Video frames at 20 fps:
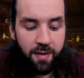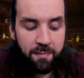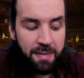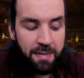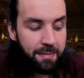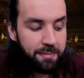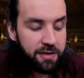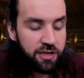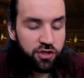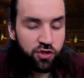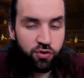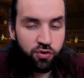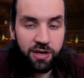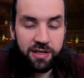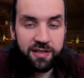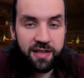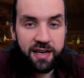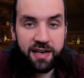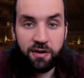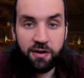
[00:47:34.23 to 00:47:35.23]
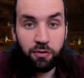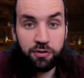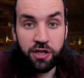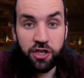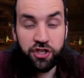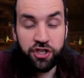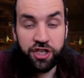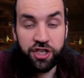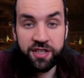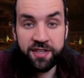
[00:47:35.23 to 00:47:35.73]
Maybe enjoy it like on
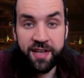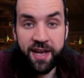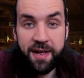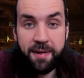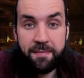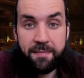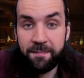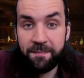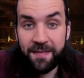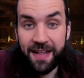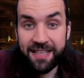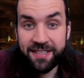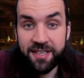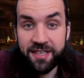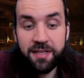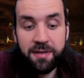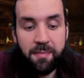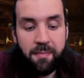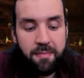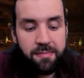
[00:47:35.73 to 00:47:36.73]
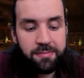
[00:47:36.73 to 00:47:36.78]
a cheat day, that's it.